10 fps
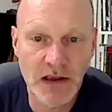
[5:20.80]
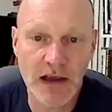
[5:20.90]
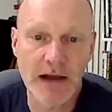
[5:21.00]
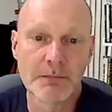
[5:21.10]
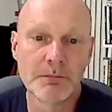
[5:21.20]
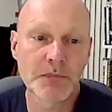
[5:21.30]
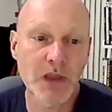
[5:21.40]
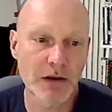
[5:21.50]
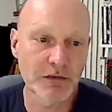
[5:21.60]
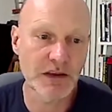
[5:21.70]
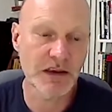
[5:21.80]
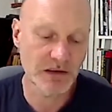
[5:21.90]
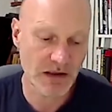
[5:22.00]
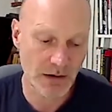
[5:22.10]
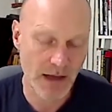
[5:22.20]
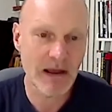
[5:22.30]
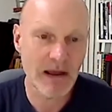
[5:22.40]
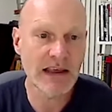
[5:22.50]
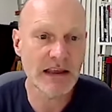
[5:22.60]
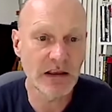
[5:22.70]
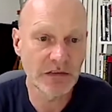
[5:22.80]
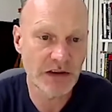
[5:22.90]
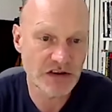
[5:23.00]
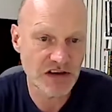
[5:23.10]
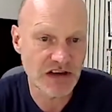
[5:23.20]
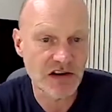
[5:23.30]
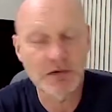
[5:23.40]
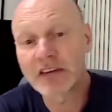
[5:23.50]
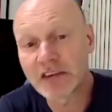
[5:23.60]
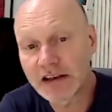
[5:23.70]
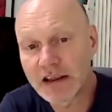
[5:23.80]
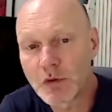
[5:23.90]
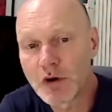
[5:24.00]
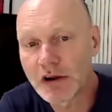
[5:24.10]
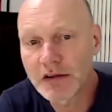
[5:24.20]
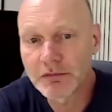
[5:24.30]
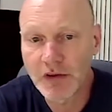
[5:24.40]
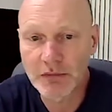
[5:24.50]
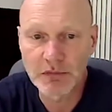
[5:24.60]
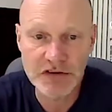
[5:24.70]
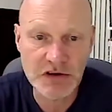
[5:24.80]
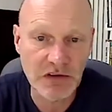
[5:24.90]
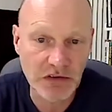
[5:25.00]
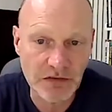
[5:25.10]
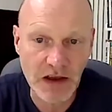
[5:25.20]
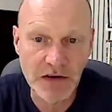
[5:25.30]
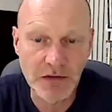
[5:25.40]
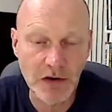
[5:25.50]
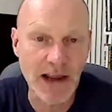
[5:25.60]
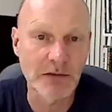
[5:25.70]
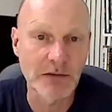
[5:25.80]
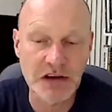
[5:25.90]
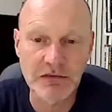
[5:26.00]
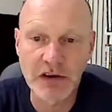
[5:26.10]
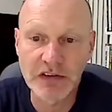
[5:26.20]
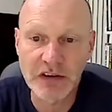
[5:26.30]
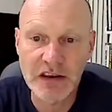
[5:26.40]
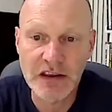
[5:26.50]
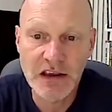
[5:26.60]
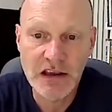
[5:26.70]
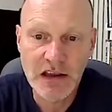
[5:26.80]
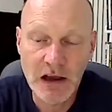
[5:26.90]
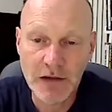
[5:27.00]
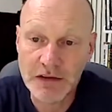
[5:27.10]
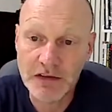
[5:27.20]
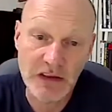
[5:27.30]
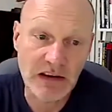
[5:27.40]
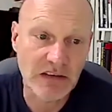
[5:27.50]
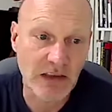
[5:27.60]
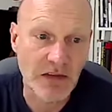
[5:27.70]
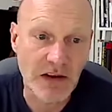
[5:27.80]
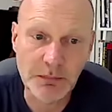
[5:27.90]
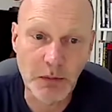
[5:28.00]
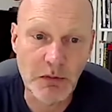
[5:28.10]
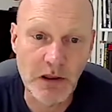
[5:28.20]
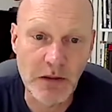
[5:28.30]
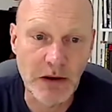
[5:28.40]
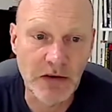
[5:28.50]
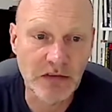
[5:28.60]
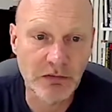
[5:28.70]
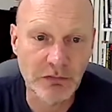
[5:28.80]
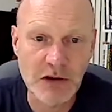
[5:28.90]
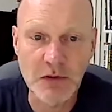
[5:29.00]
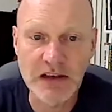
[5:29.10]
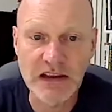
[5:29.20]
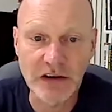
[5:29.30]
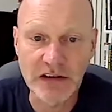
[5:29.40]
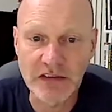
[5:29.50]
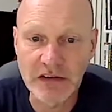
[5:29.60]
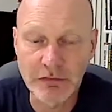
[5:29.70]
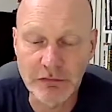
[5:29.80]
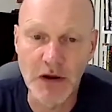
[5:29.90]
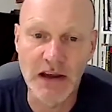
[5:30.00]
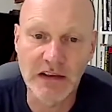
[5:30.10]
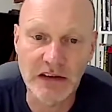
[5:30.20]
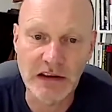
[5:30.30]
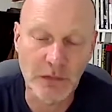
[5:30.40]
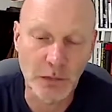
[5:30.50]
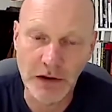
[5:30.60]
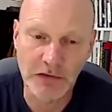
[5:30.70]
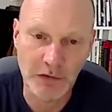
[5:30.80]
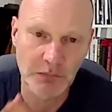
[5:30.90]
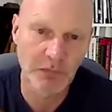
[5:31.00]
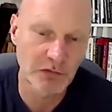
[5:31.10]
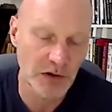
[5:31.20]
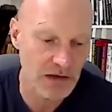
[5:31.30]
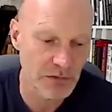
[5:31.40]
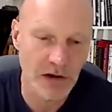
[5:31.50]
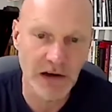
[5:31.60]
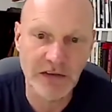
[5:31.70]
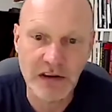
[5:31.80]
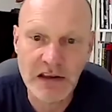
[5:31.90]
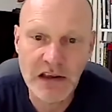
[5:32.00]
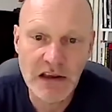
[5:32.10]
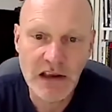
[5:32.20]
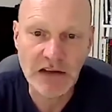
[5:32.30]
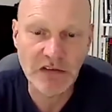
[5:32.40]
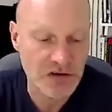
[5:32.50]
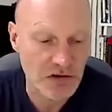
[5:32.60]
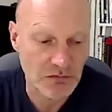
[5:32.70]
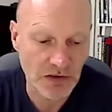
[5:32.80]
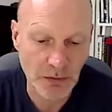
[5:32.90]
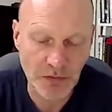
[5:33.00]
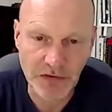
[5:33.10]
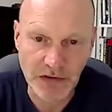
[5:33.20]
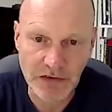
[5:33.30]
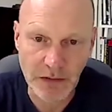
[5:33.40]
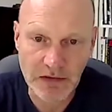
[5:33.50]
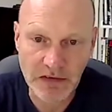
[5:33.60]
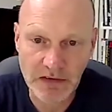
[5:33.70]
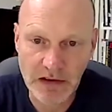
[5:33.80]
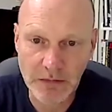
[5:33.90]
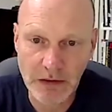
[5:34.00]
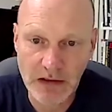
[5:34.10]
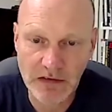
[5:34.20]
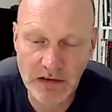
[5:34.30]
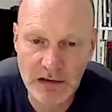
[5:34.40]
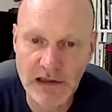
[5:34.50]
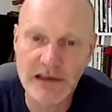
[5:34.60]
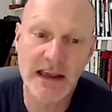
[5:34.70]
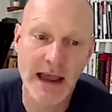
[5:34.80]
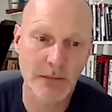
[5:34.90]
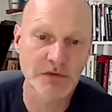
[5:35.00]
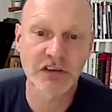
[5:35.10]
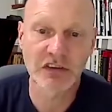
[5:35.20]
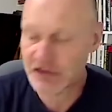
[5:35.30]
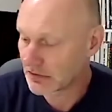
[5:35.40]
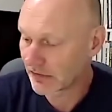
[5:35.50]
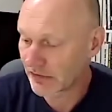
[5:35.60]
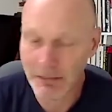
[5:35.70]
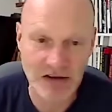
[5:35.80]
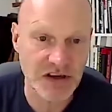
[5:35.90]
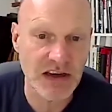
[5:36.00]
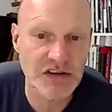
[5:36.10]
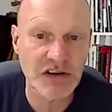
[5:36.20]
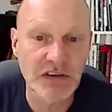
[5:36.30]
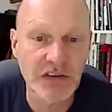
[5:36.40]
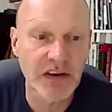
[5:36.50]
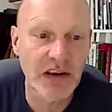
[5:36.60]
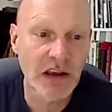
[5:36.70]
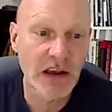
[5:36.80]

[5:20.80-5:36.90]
And I think, MLE has featured increasingly in work that students have done on language diversity. I think to the extent that it's probably one of the most frequently cited varieties, although it's not strictly a variety, in student responses. So it's clearly captured students' imaginations.